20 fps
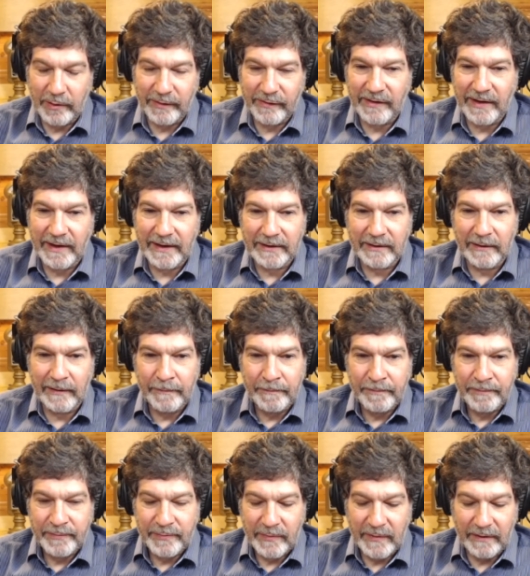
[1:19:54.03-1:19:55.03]
cycle,
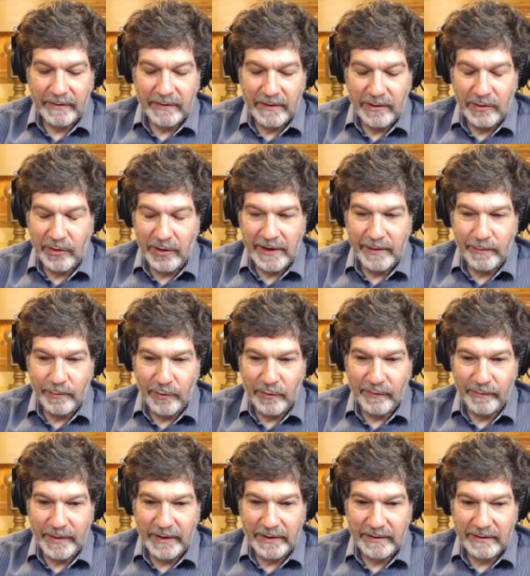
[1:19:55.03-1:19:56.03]
that the unity
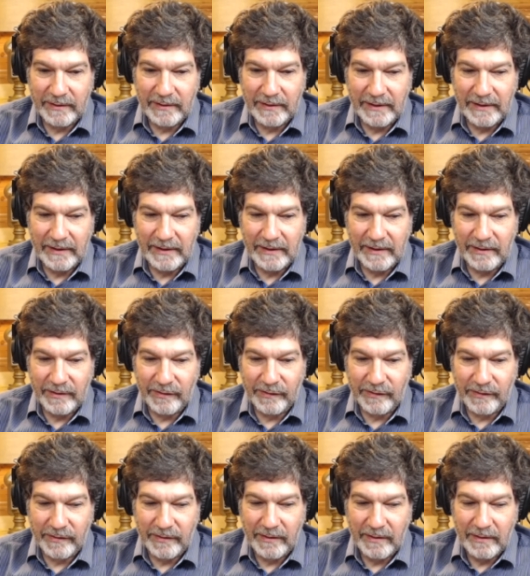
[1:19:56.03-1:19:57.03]
movement
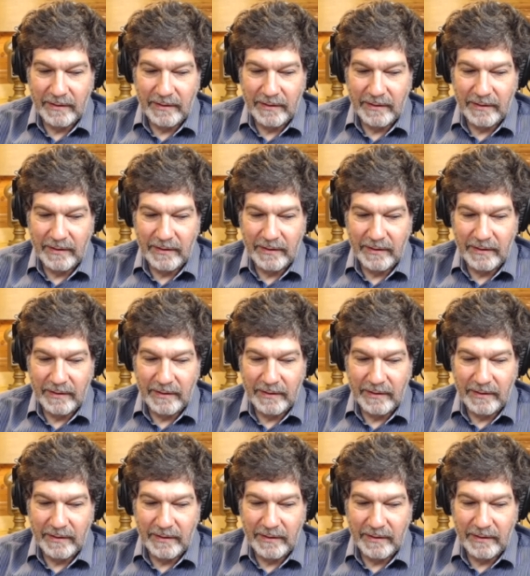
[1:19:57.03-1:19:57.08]
is